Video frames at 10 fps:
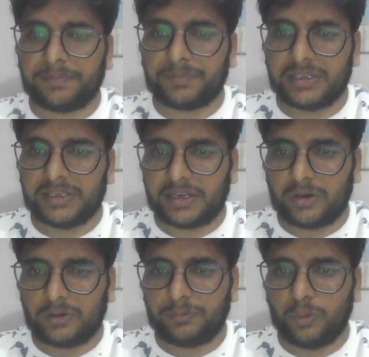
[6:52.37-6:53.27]
Here I
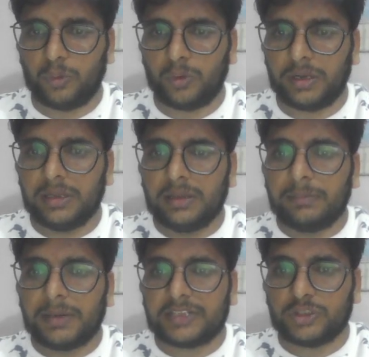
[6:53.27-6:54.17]
got 4,
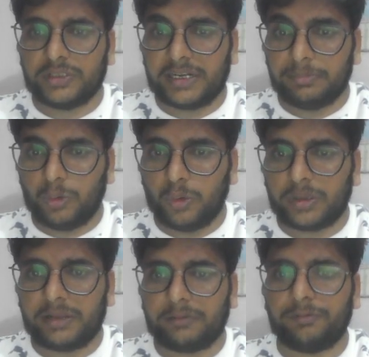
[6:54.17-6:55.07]
but I should get more
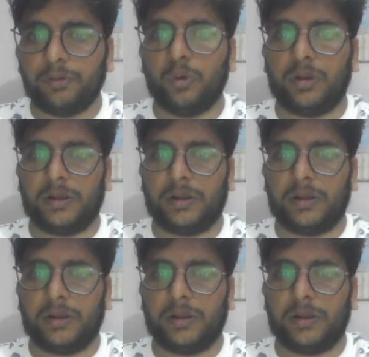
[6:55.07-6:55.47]
than 4.